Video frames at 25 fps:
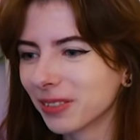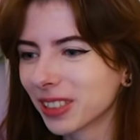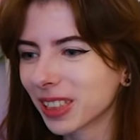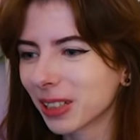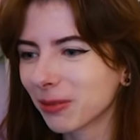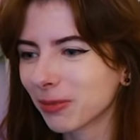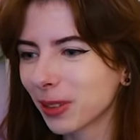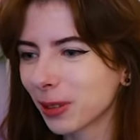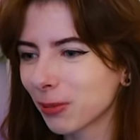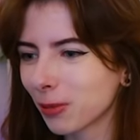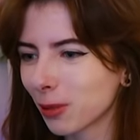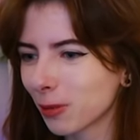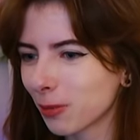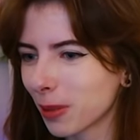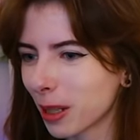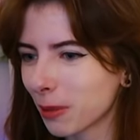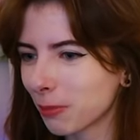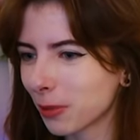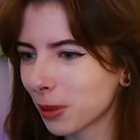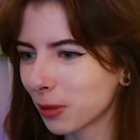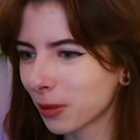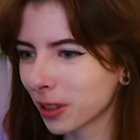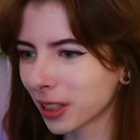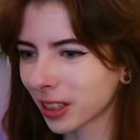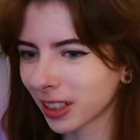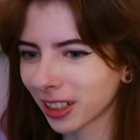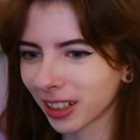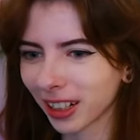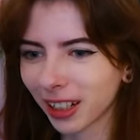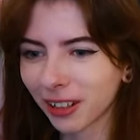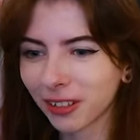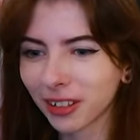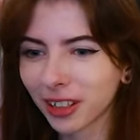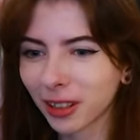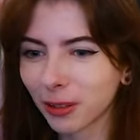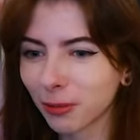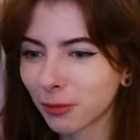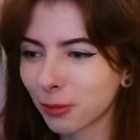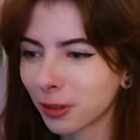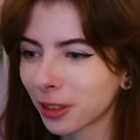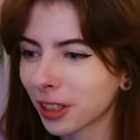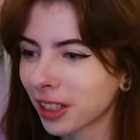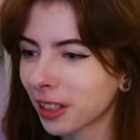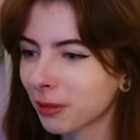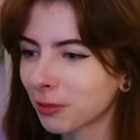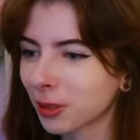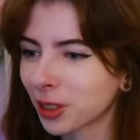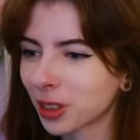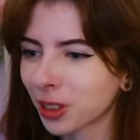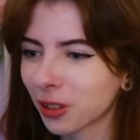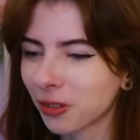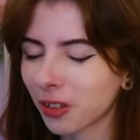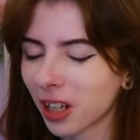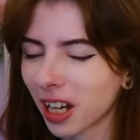some people might be weirded out that I'm putting him so